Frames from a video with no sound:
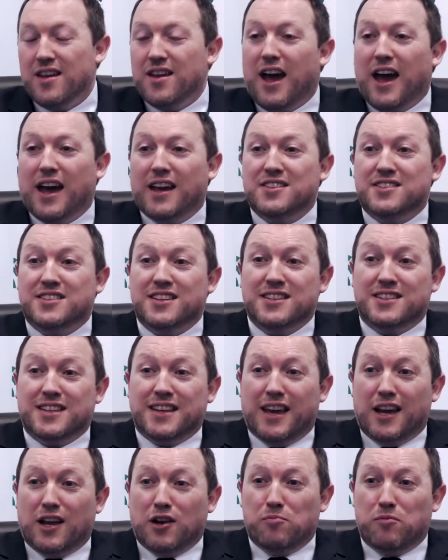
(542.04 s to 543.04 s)

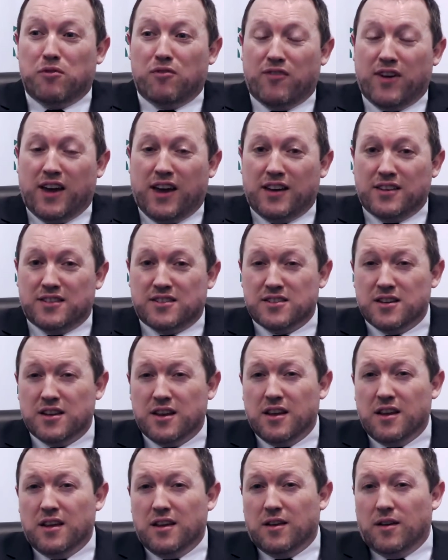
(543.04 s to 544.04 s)
ICDL provides
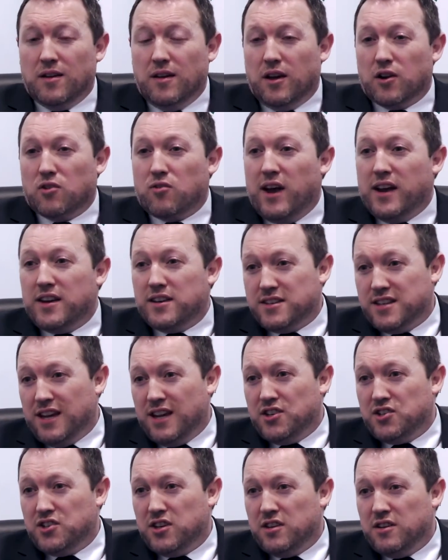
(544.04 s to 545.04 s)

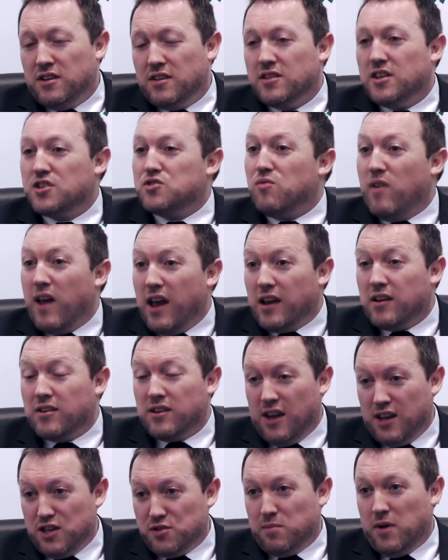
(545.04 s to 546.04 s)
accreditation that's
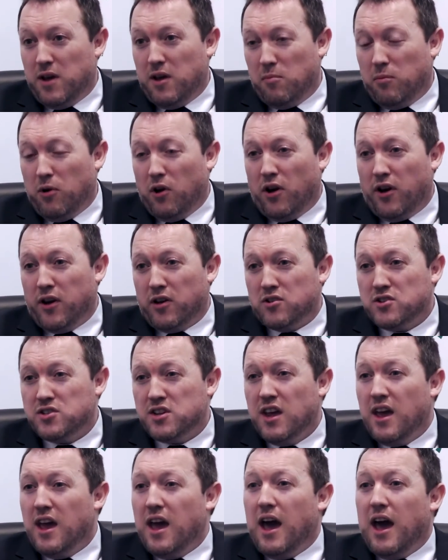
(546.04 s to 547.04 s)
recognised by employers,
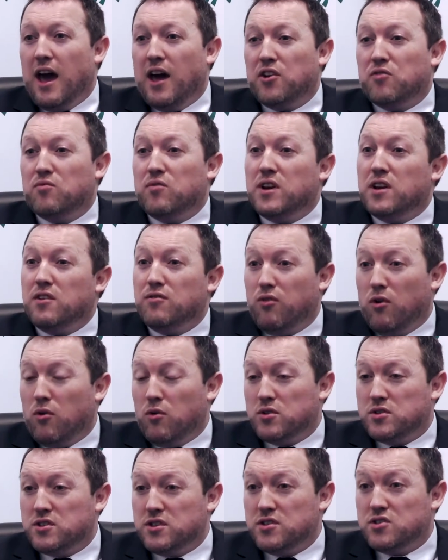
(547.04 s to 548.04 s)
and it really
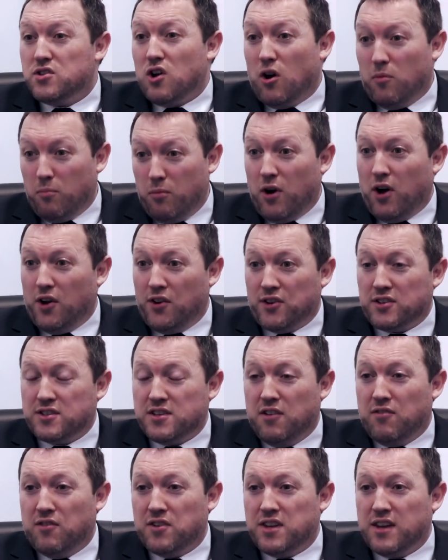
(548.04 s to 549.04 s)
focuses on
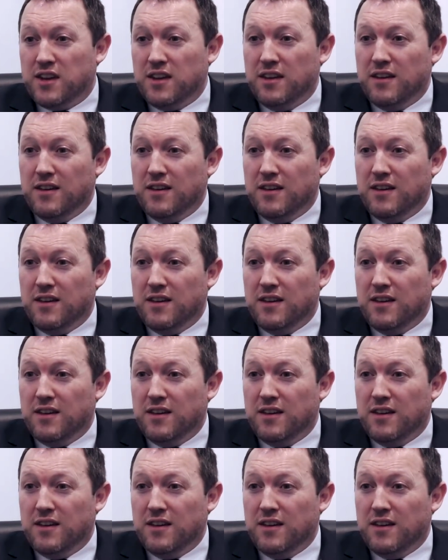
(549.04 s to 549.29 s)
productivity.